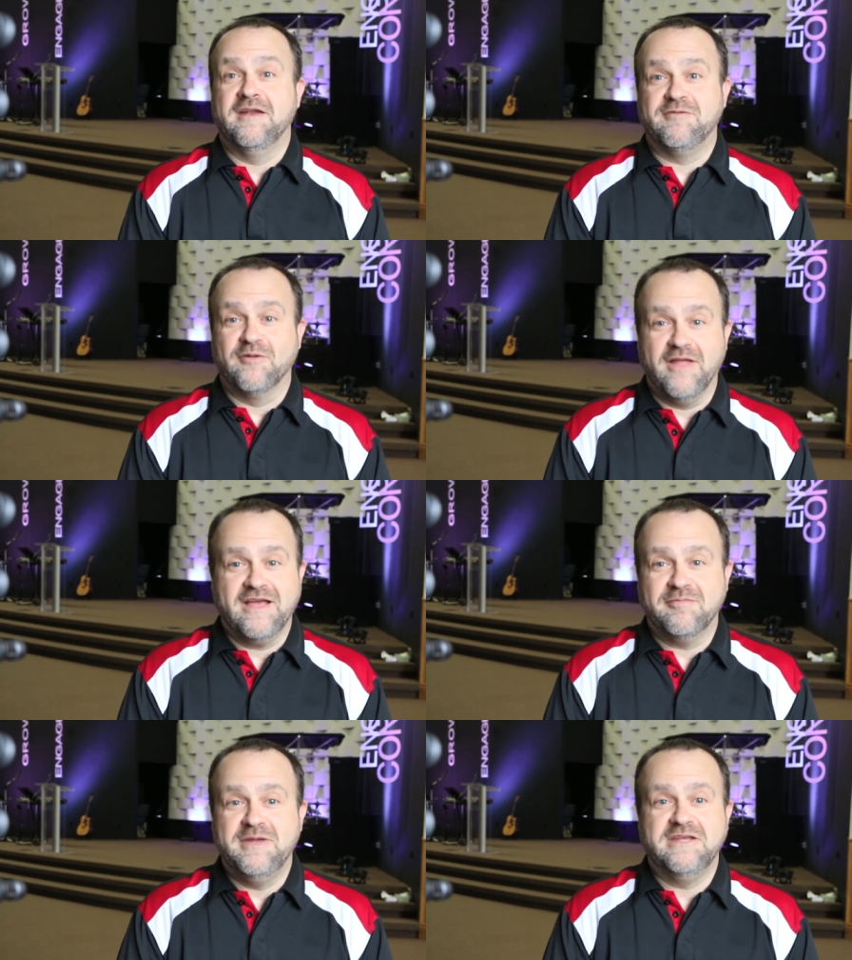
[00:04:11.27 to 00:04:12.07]
And if you're
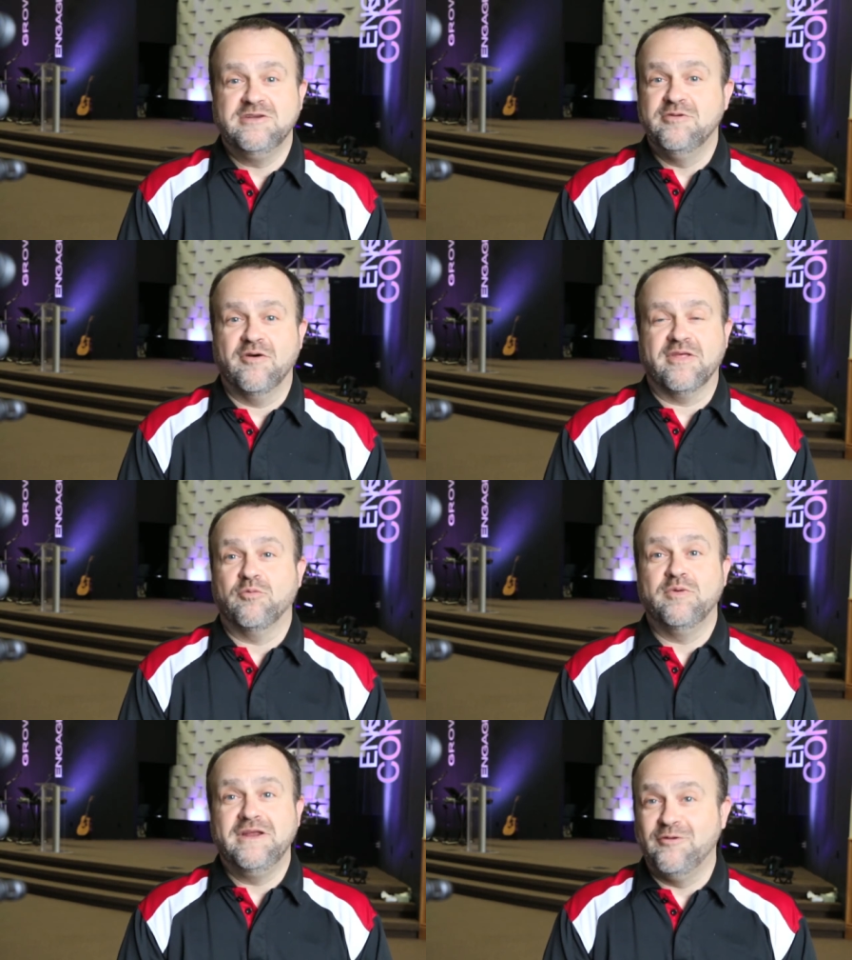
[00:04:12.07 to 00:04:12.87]
like me, you know
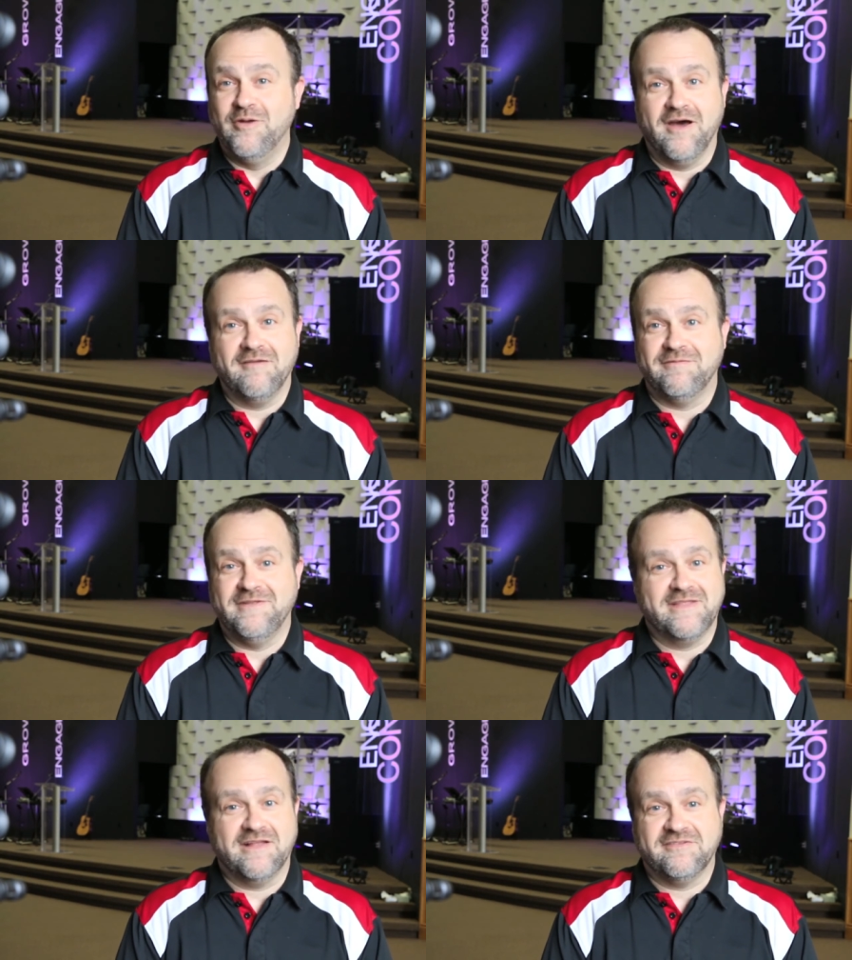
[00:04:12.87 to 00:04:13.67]
that we do not
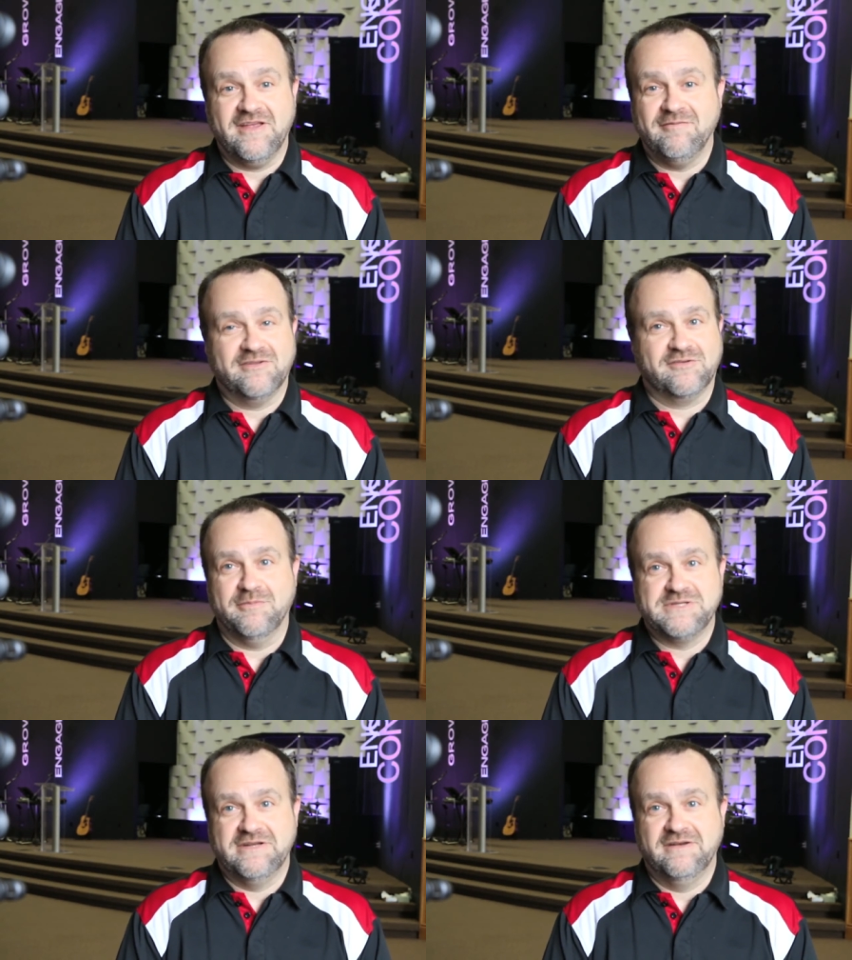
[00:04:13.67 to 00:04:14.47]
fit that same
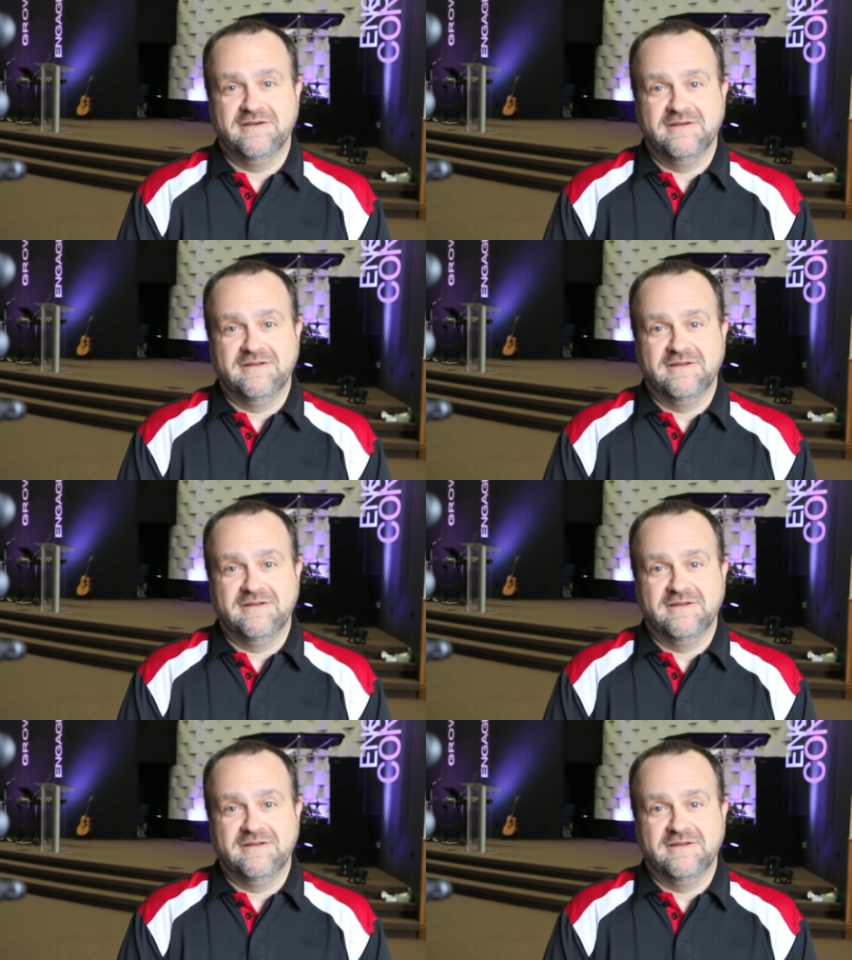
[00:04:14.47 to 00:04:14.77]
description.